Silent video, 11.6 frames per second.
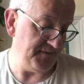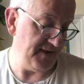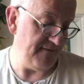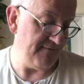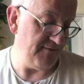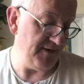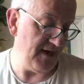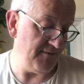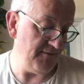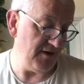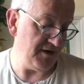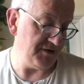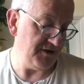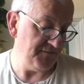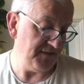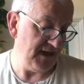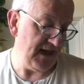Therefore Yamaraj
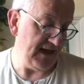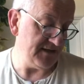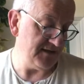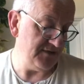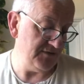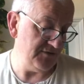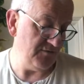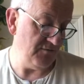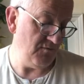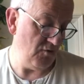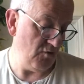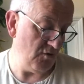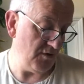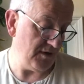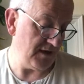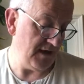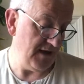has to do more
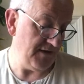work